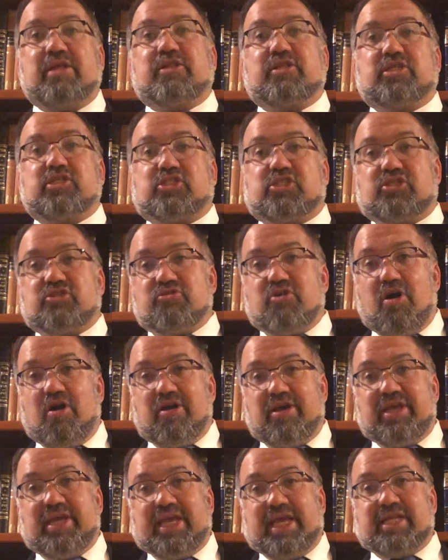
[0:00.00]

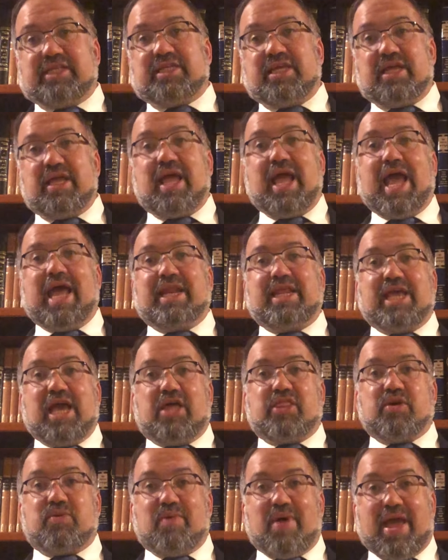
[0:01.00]
Destroying it any
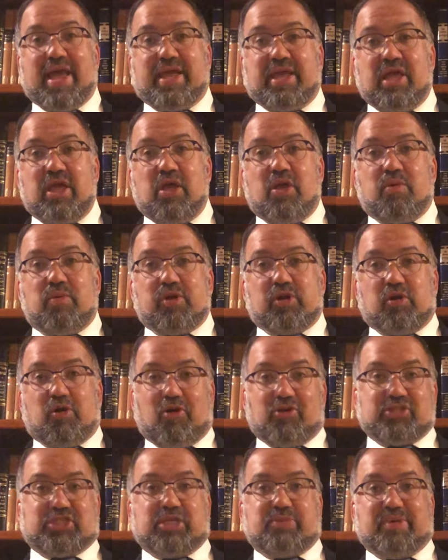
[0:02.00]
other way would
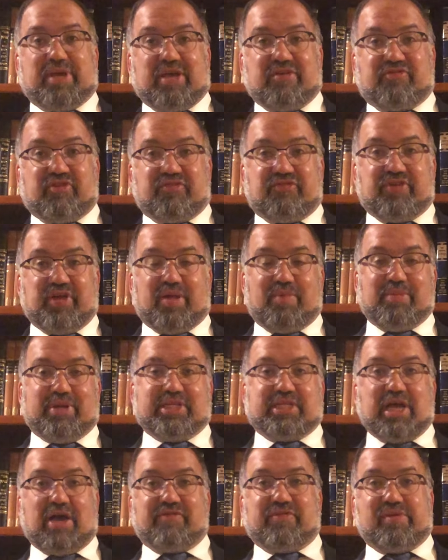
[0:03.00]
also be a
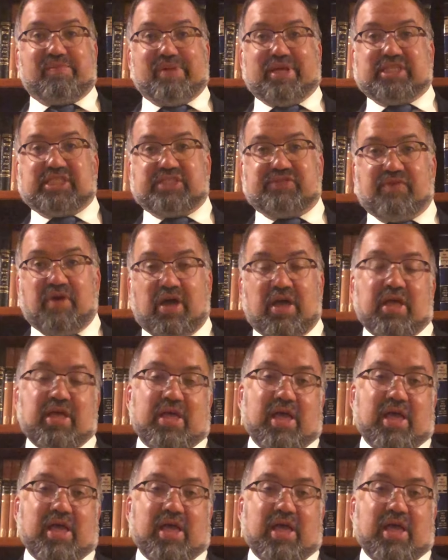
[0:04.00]
fulfillment of the mitzvah.